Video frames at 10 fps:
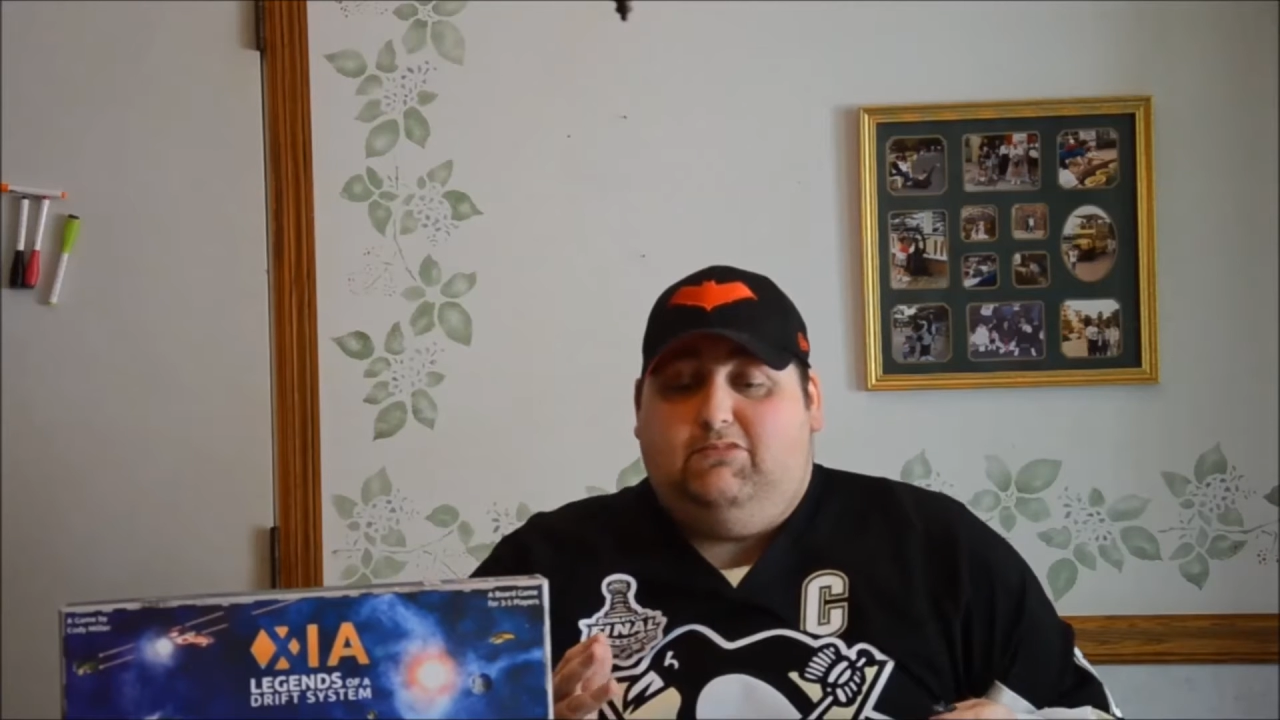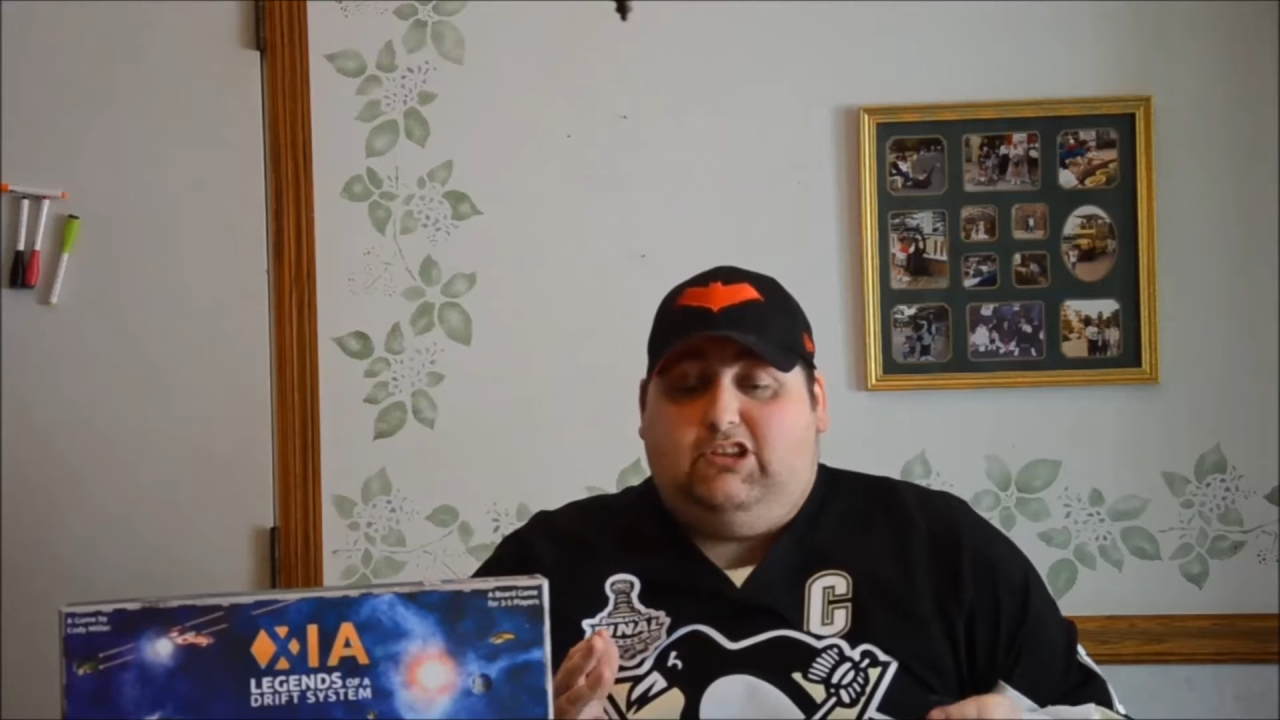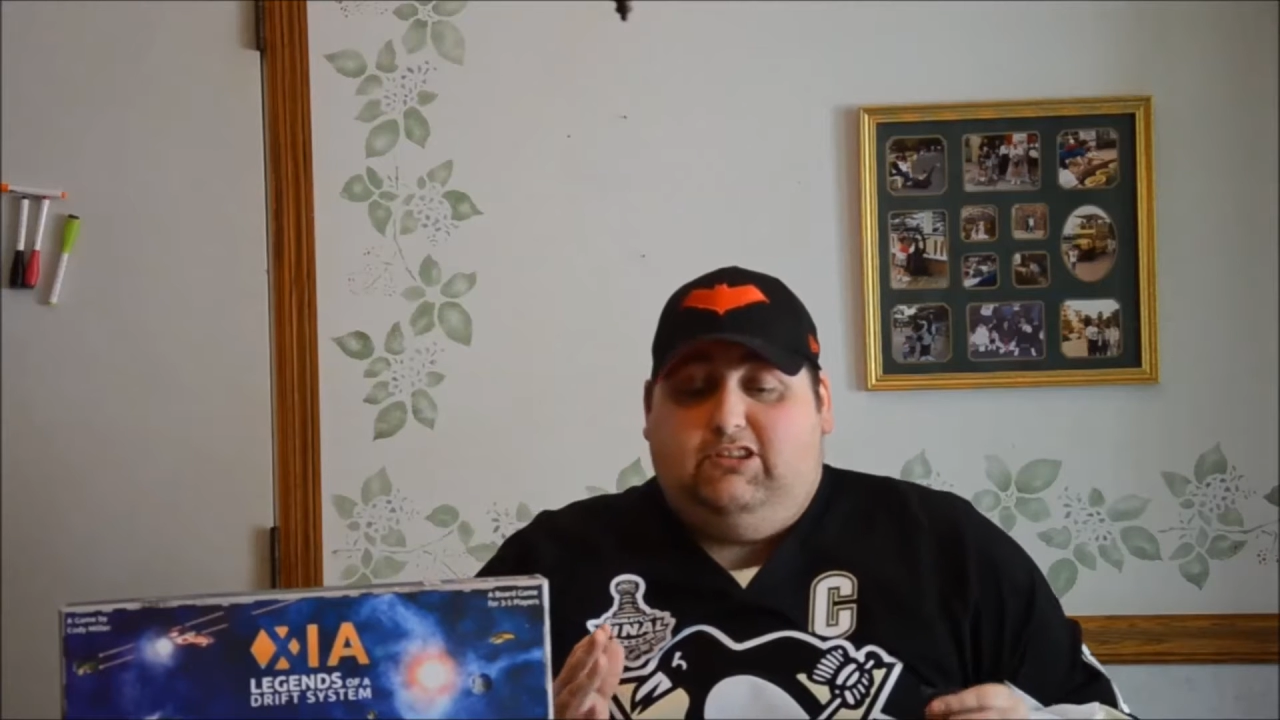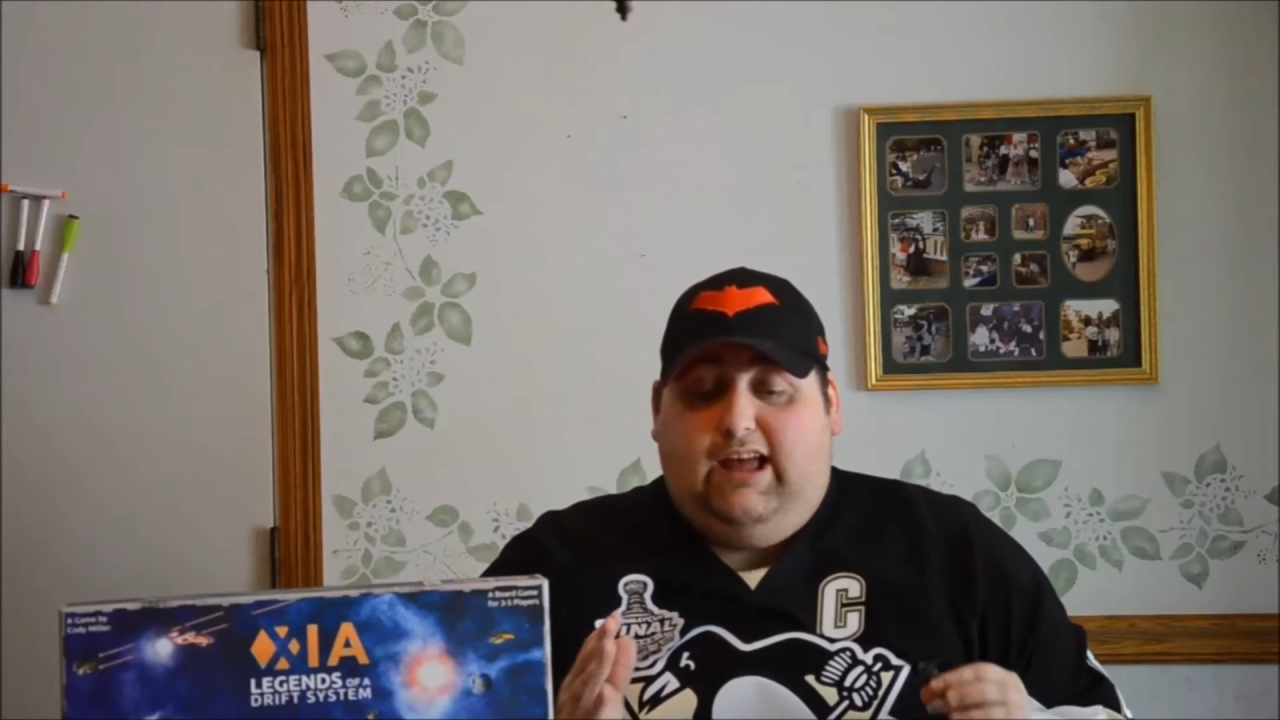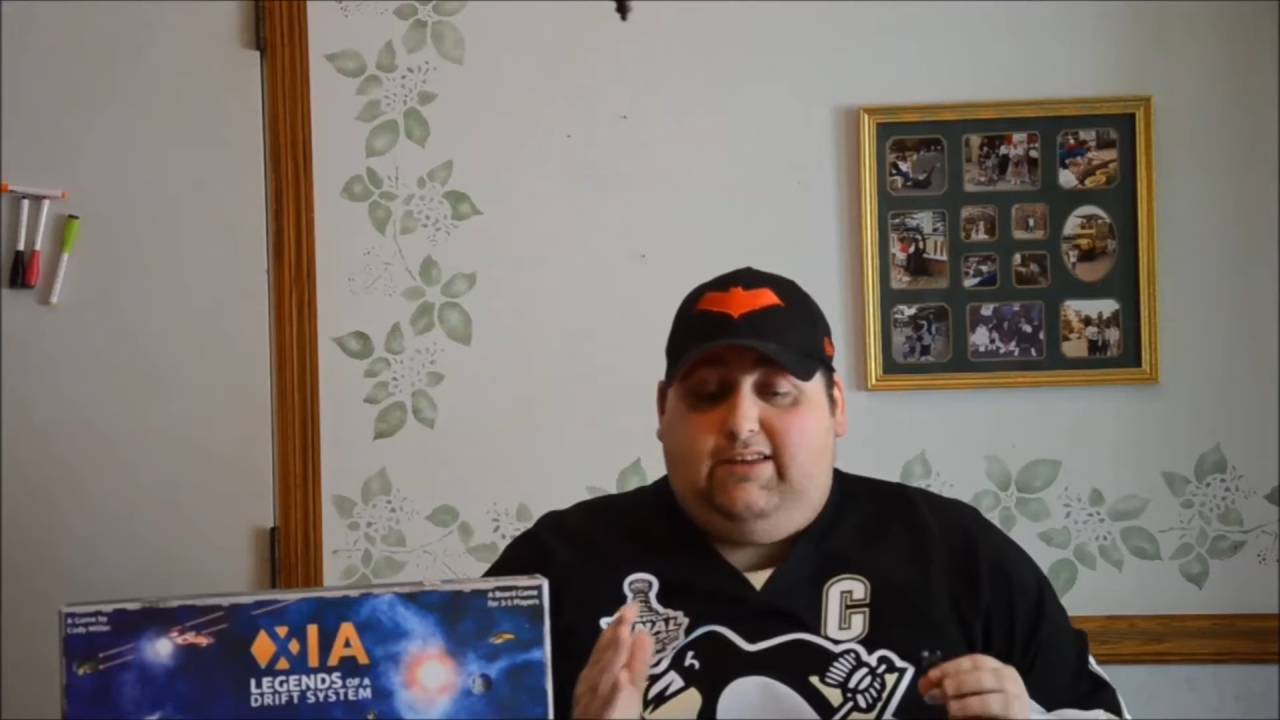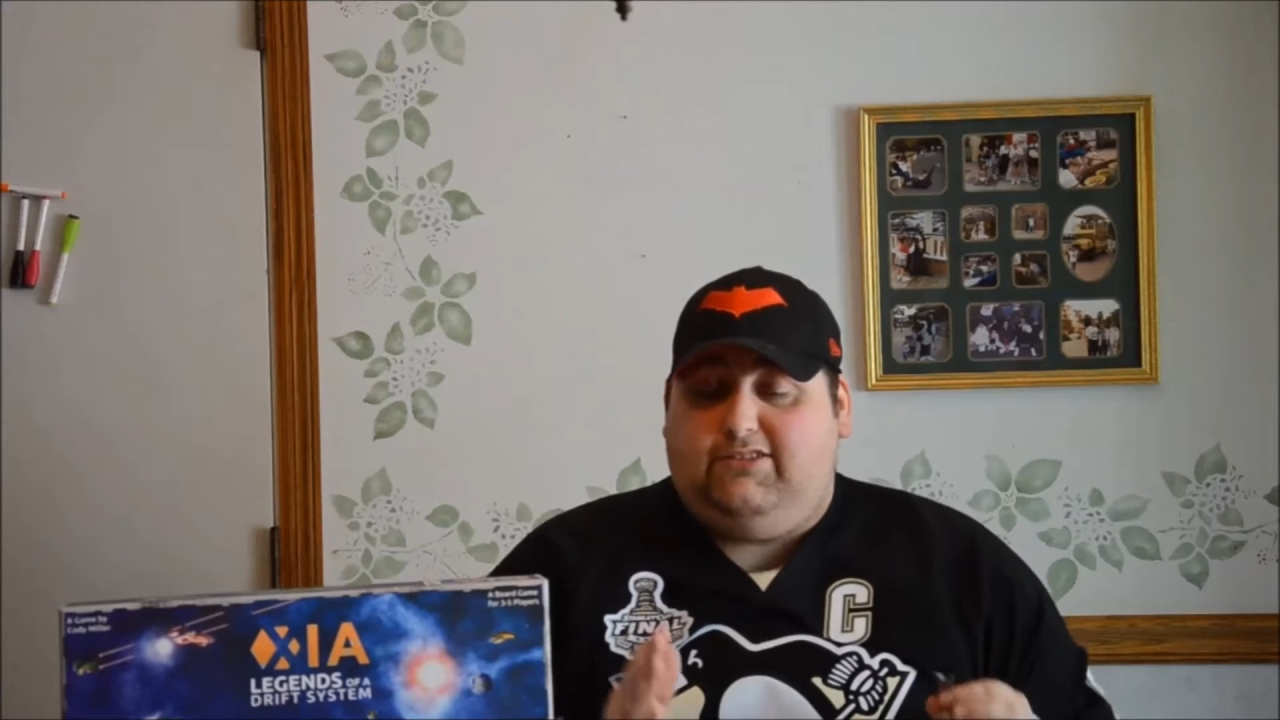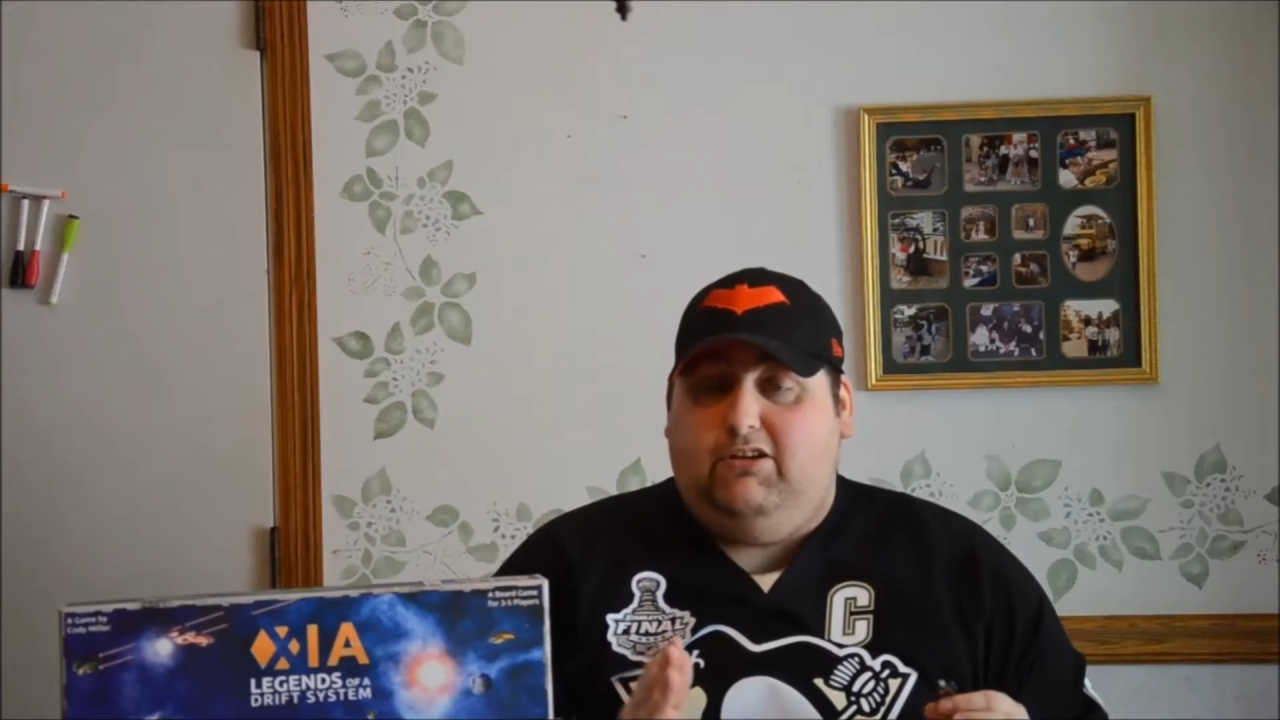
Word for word: the last